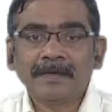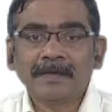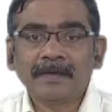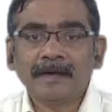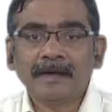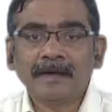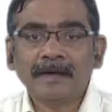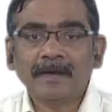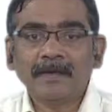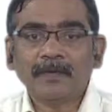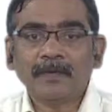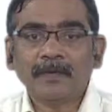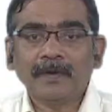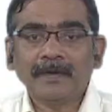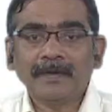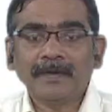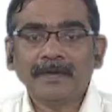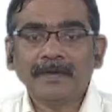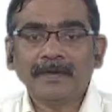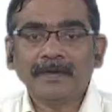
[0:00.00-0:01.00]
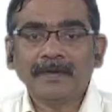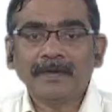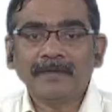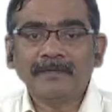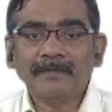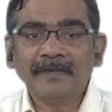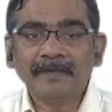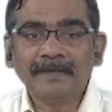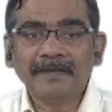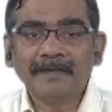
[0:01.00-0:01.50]
or one
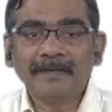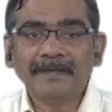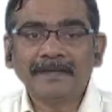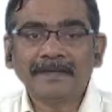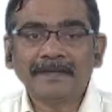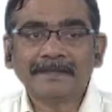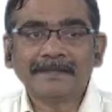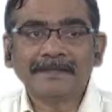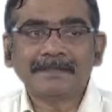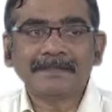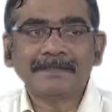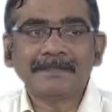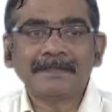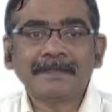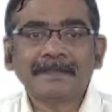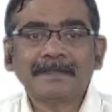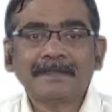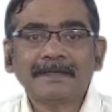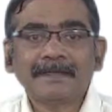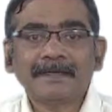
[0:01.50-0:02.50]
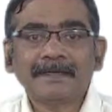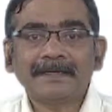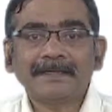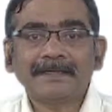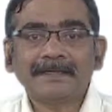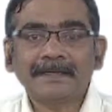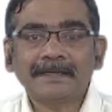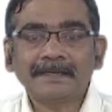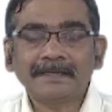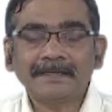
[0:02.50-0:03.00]
witness that
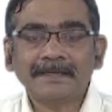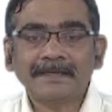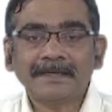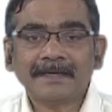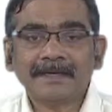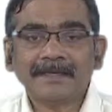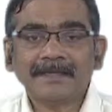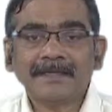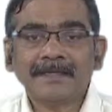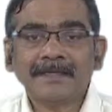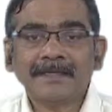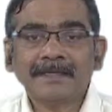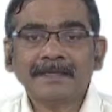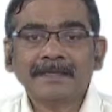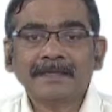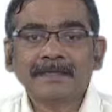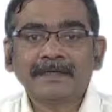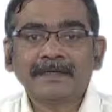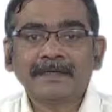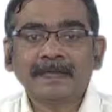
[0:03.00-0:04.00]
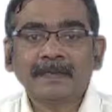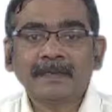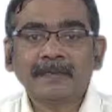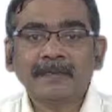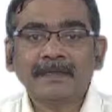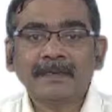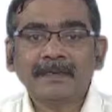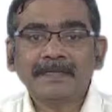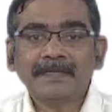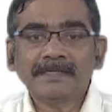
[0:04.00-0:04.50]
says that the
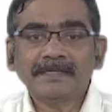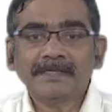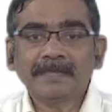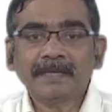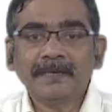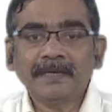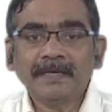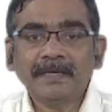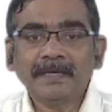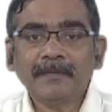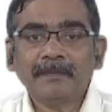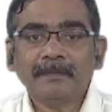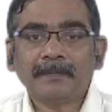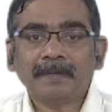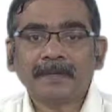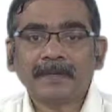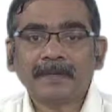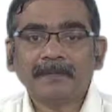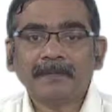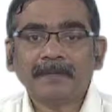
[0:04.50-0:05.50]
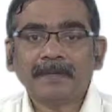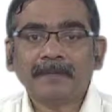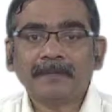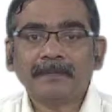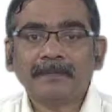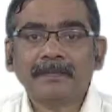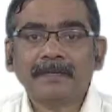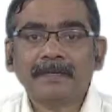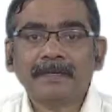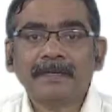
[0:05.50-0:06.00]
number is not a prime
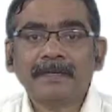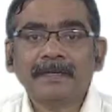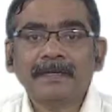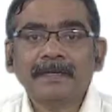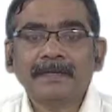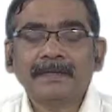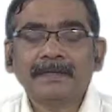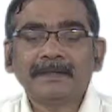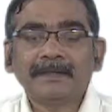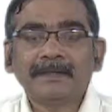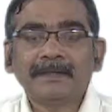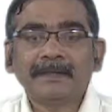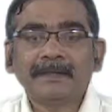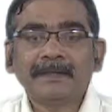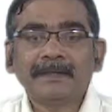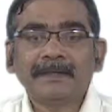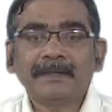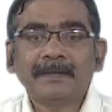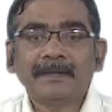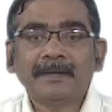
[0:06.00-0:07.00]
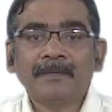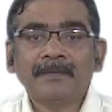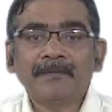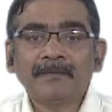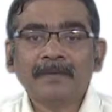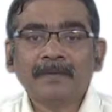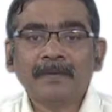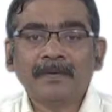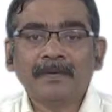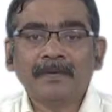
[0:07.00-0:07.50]
number, then
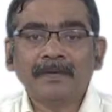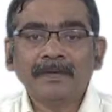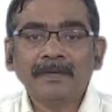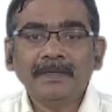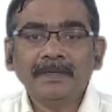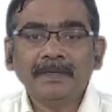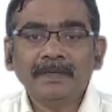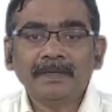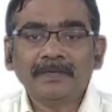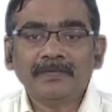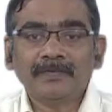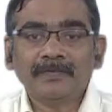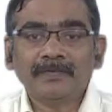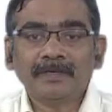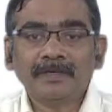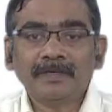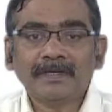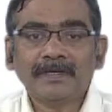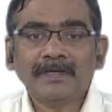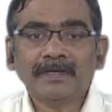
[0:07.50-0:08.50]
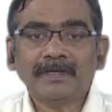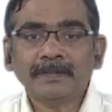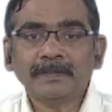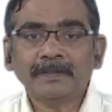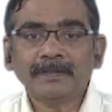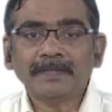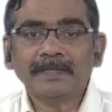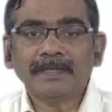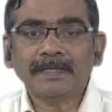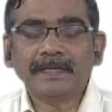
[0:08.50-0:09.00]
all the effort
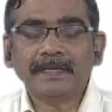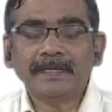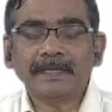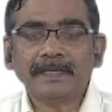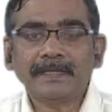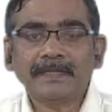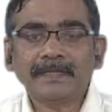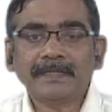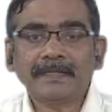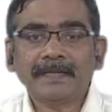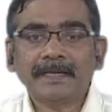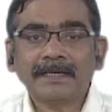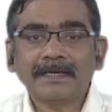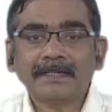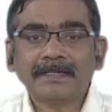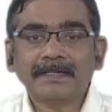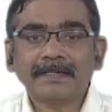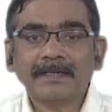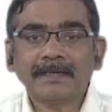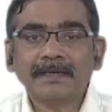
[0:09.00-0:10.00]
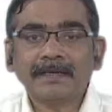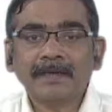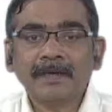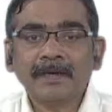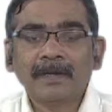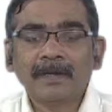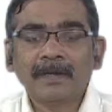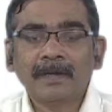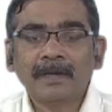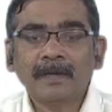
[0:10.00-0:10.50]
to generate that
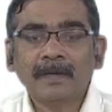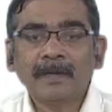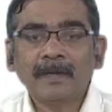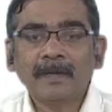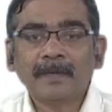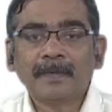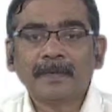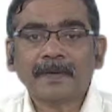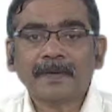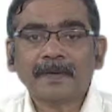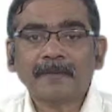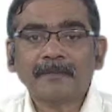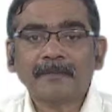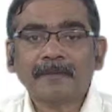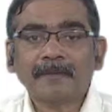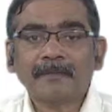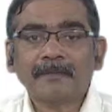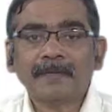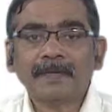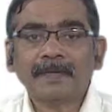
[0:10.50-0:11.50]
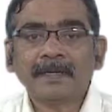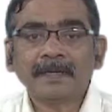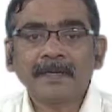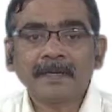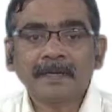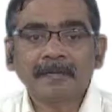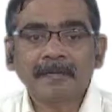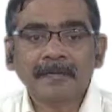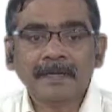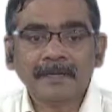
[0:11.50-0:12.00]
long prime number
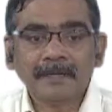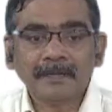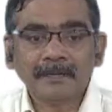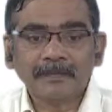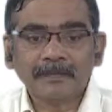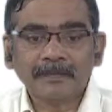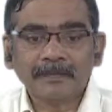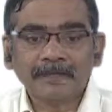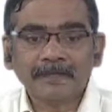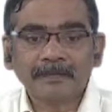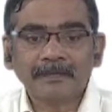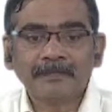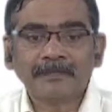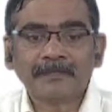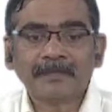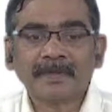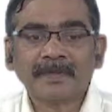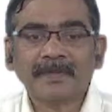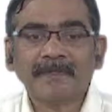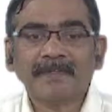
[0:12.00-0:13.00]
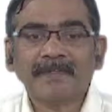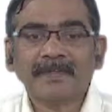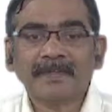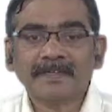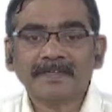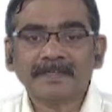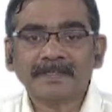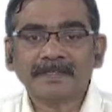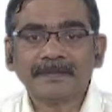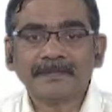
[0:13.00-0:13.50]
becomes a
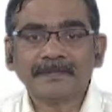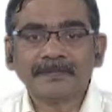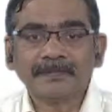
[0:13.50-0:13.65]
waste.